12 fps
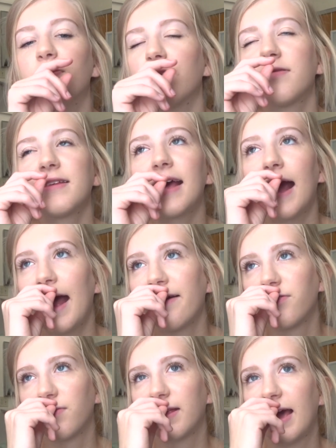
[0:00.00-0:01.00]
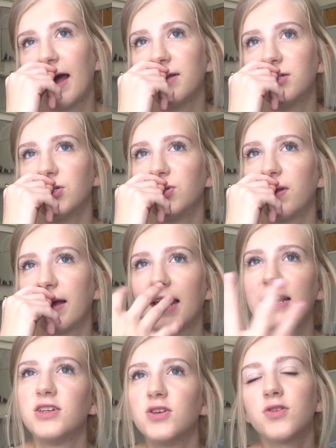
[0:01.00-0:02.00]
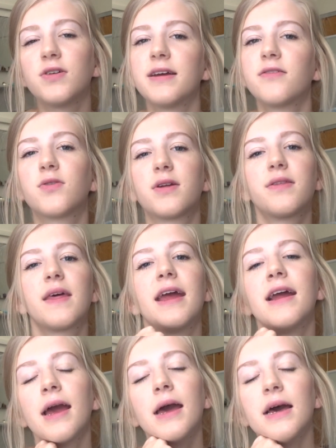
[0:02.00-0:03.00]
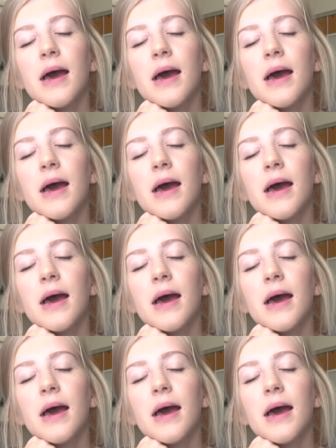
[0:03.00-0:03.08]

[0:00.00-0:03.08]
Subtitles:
Personally, I haven't really had to do like any tutoring sort of thing,